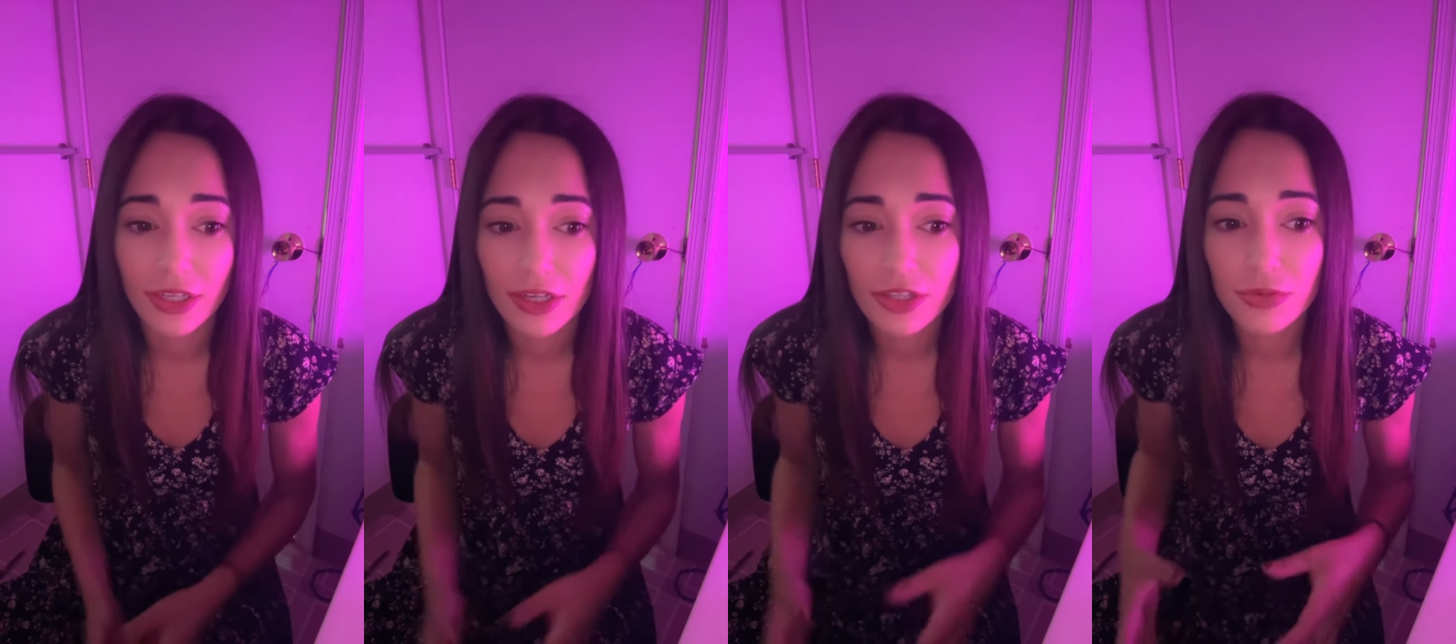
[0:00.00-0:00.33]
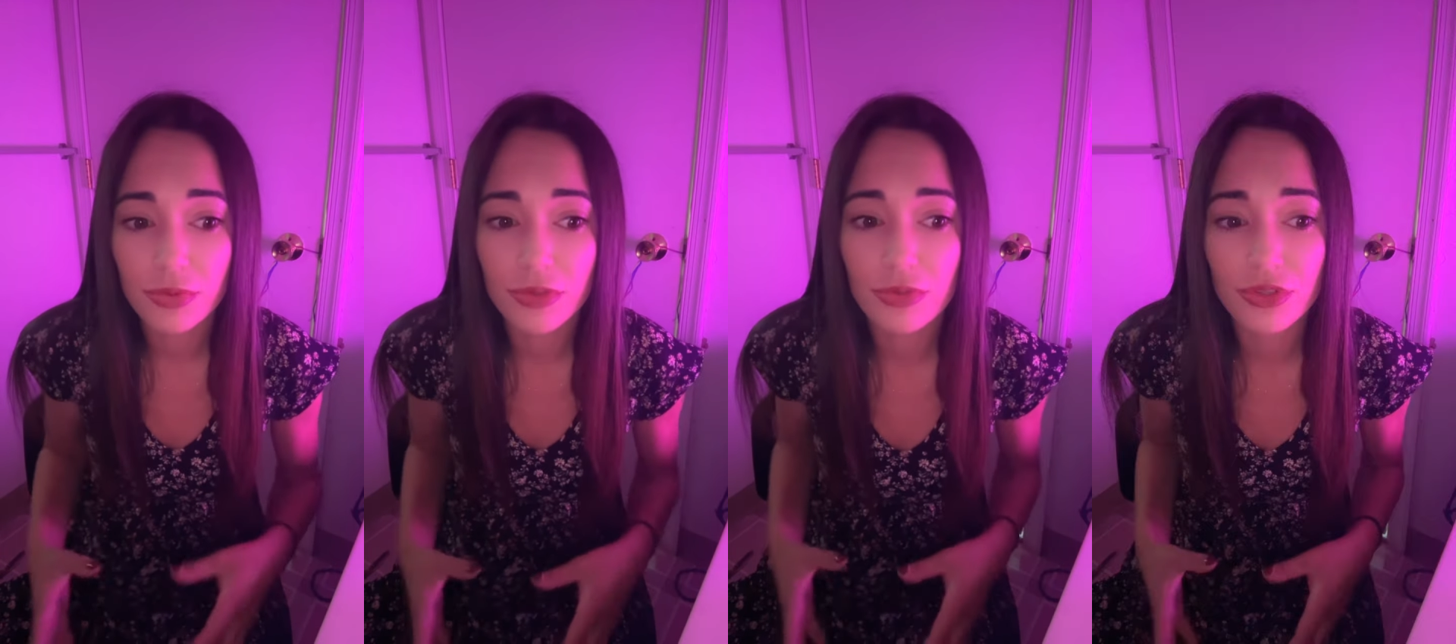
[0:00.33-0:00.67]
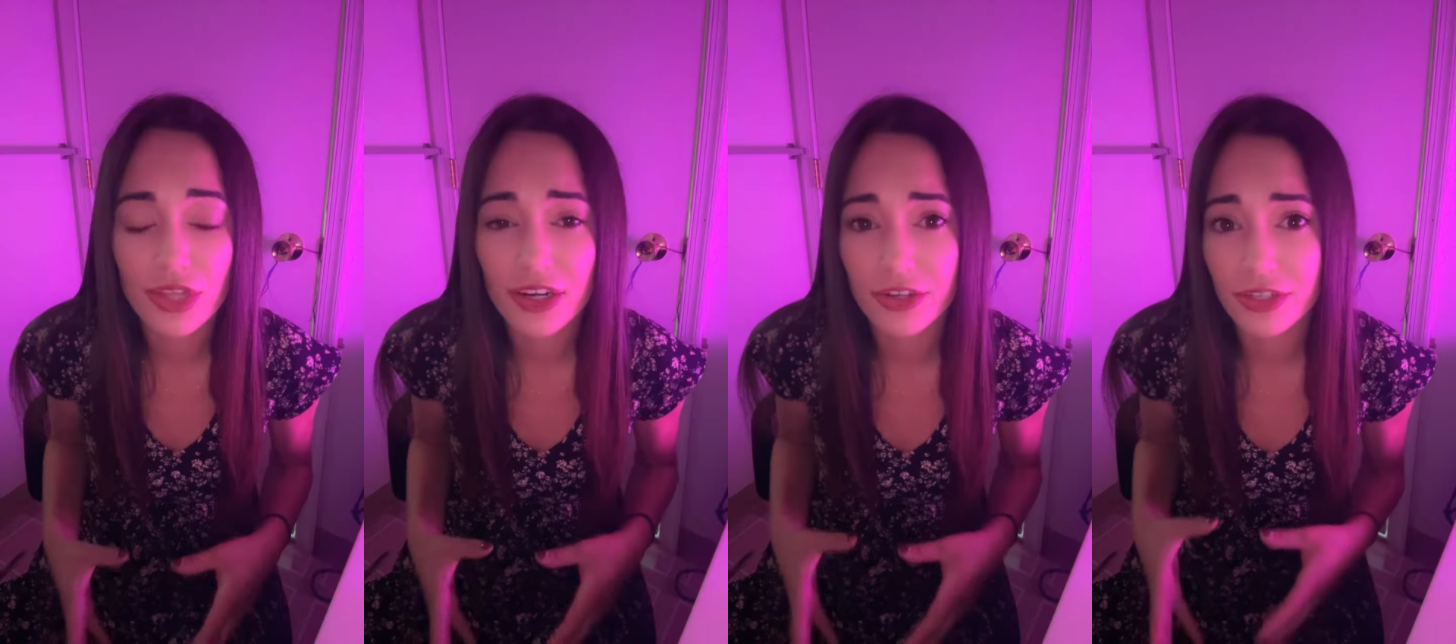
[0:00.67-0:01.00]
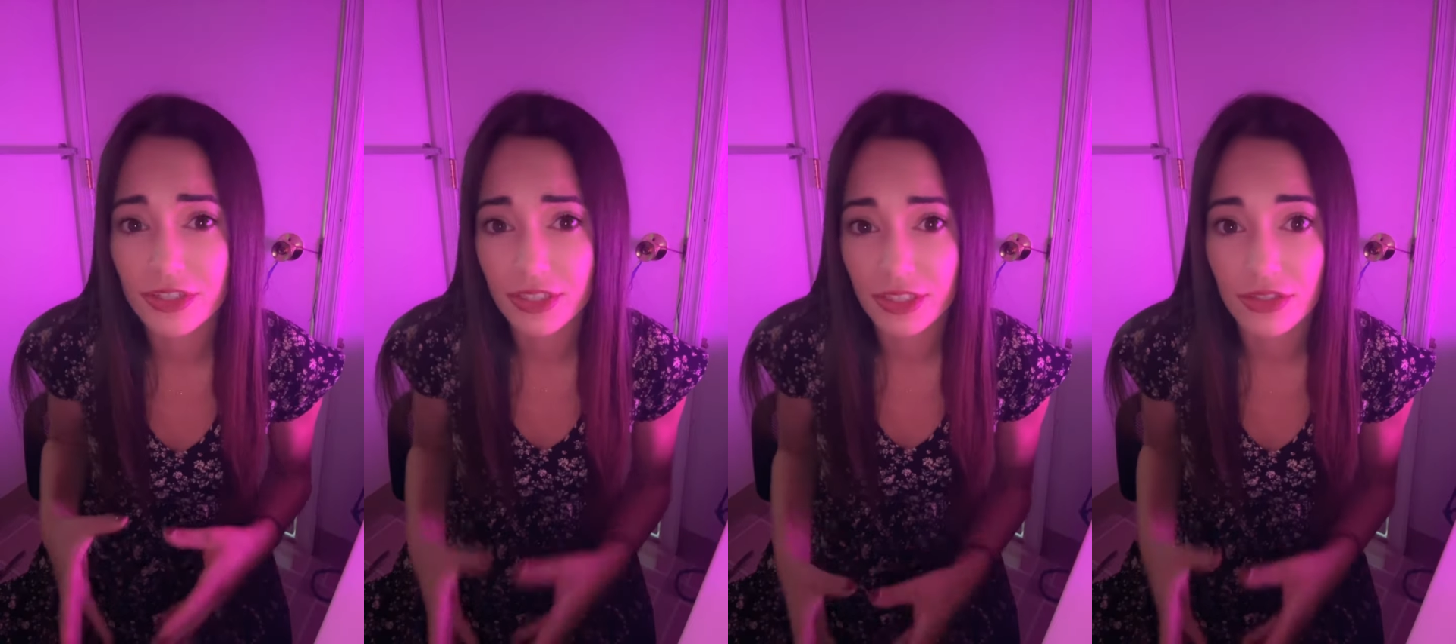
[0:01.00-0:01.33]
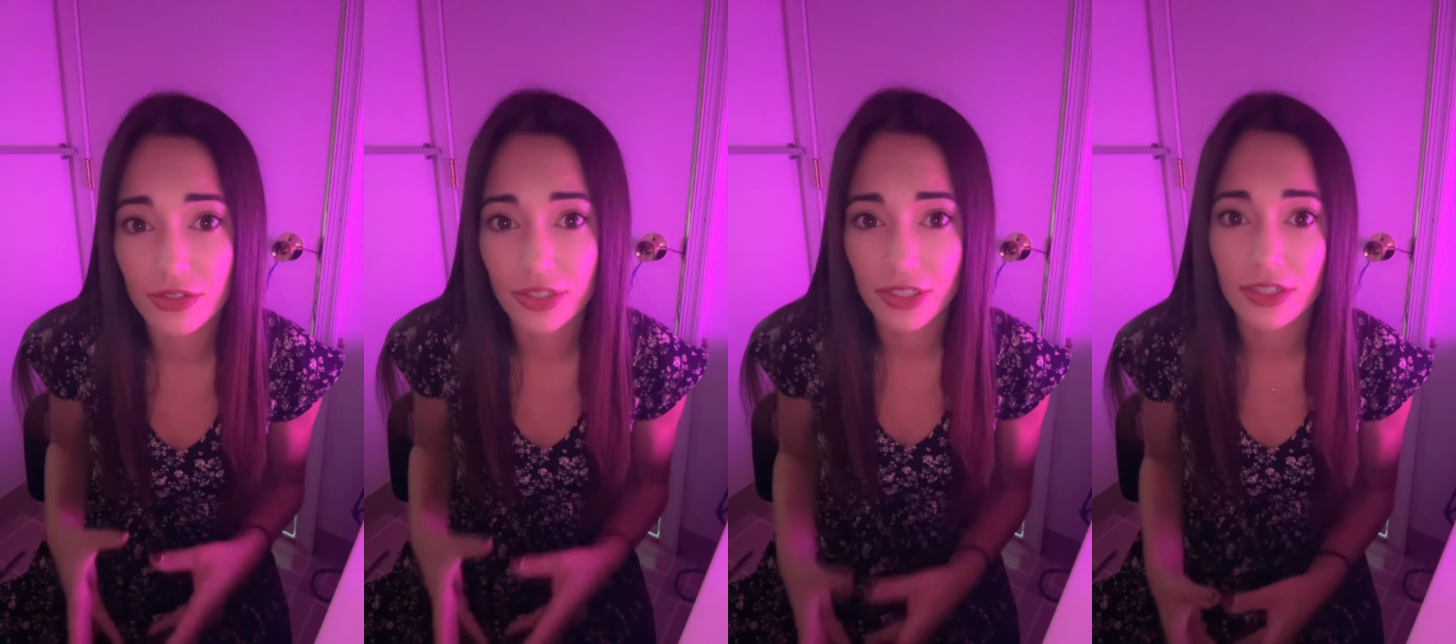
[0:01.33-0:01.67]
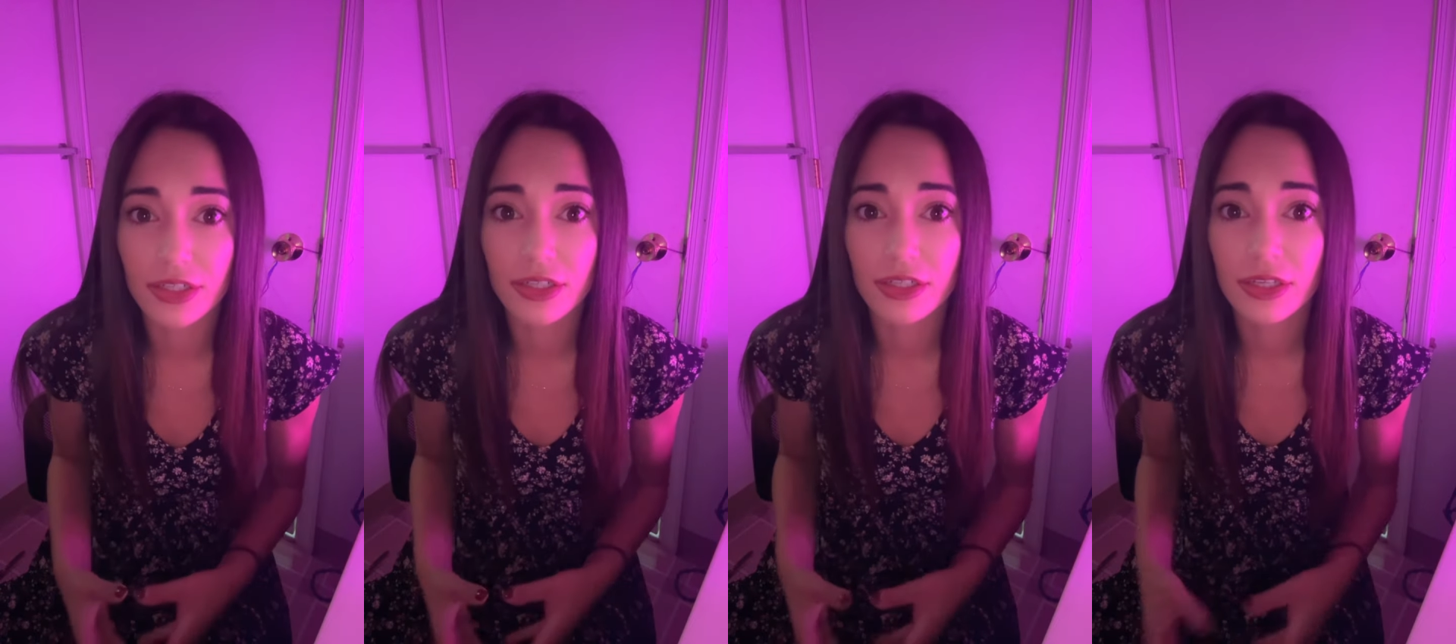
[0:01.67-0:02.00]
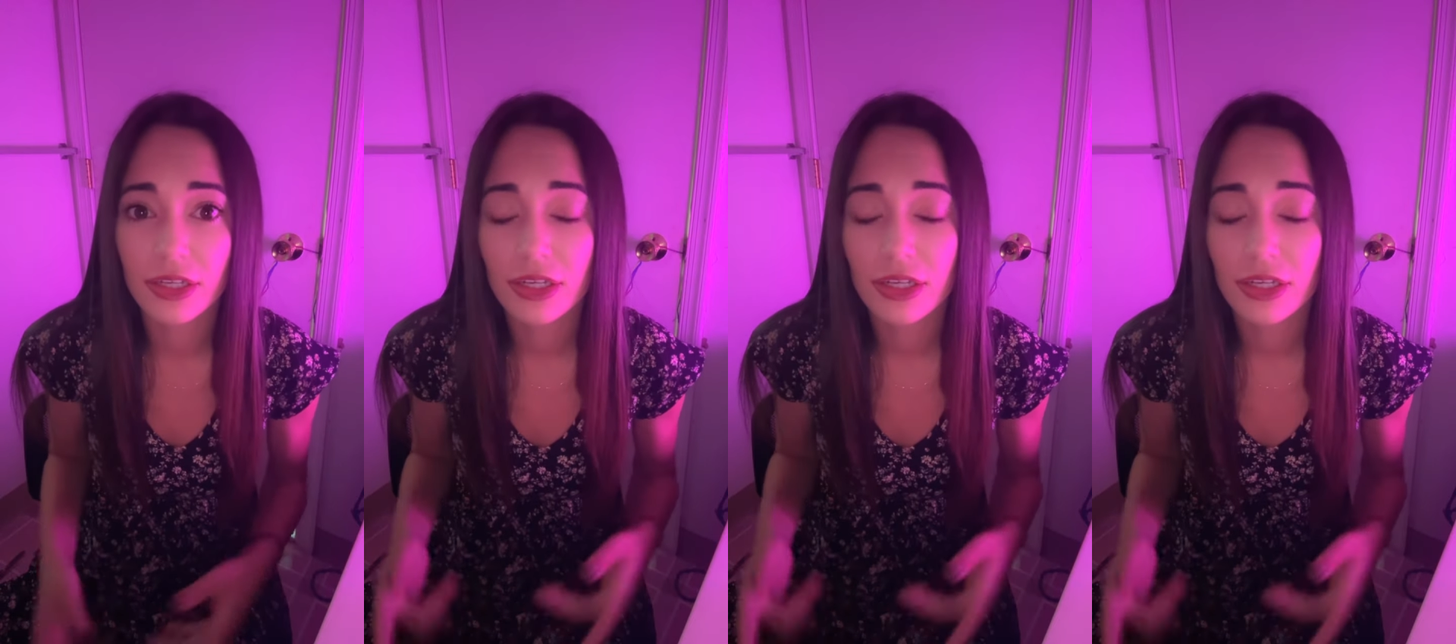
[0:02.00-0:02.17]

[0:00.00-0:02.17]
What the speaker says: The people that are still here,